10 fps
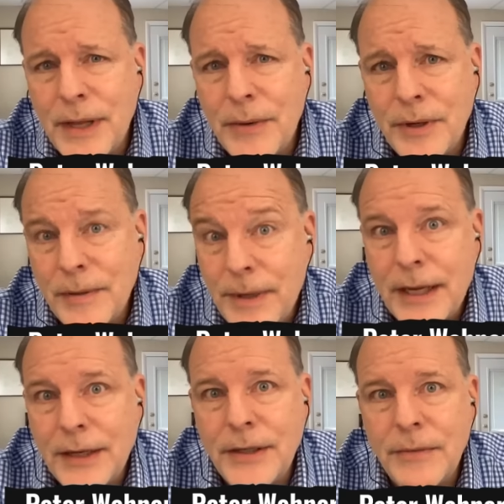they would
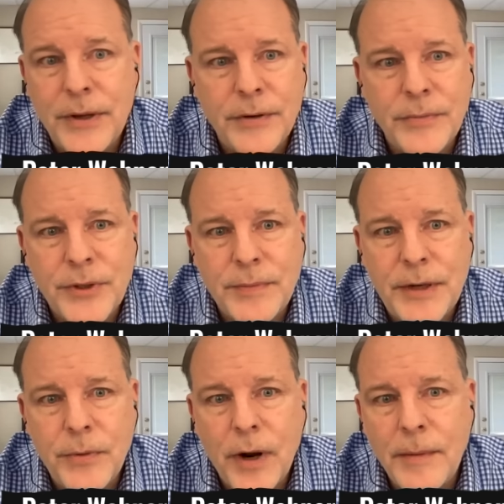admit whether it was Mitt
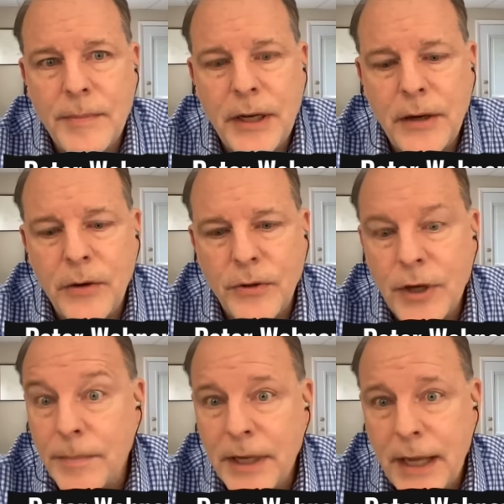Romney or
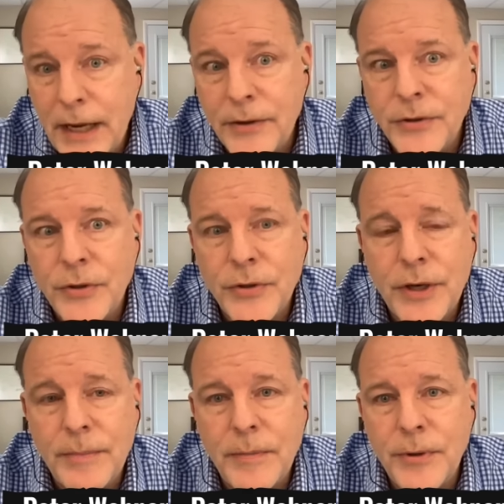John McCain or George W.